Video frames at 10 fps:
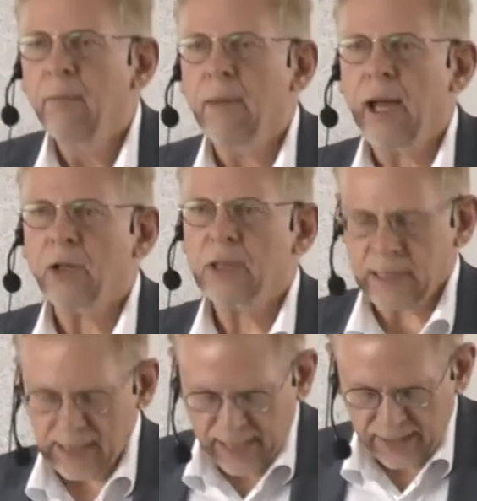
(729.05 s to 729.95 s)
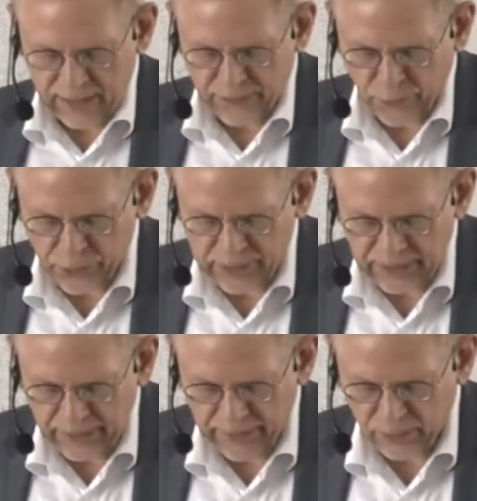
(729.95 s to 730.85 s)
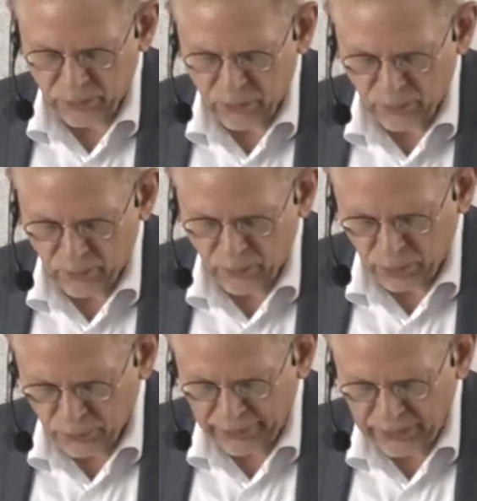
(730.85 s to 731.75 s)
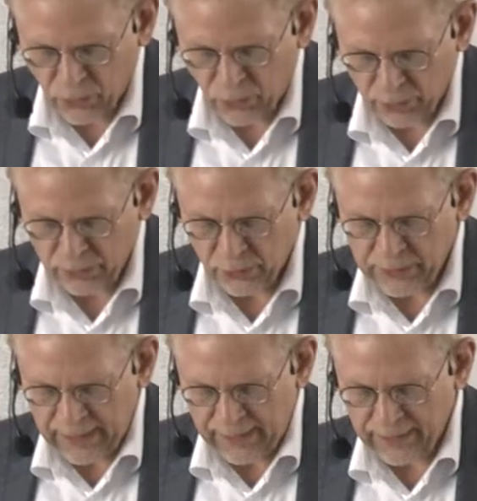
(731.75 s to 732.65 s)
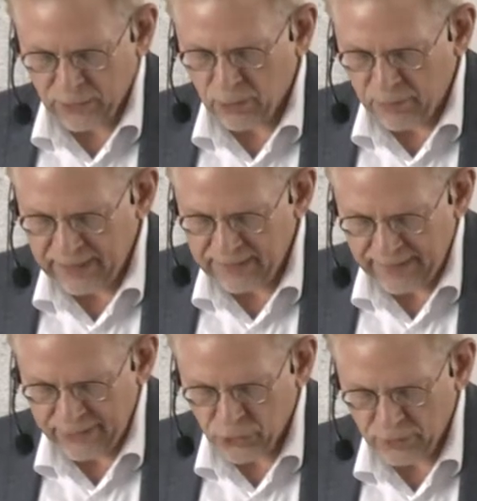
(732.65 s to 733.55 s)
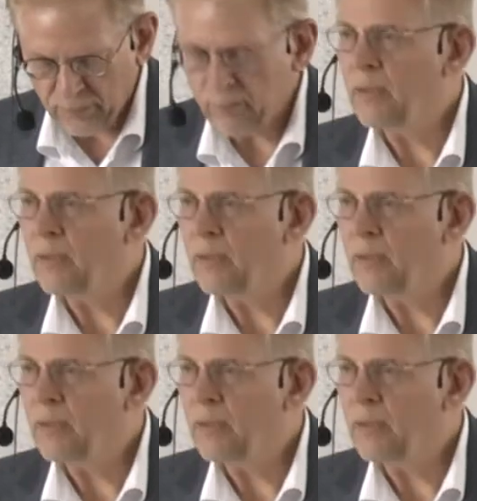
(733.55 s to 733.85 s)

Marx and Engels foresee that what we call today globalization,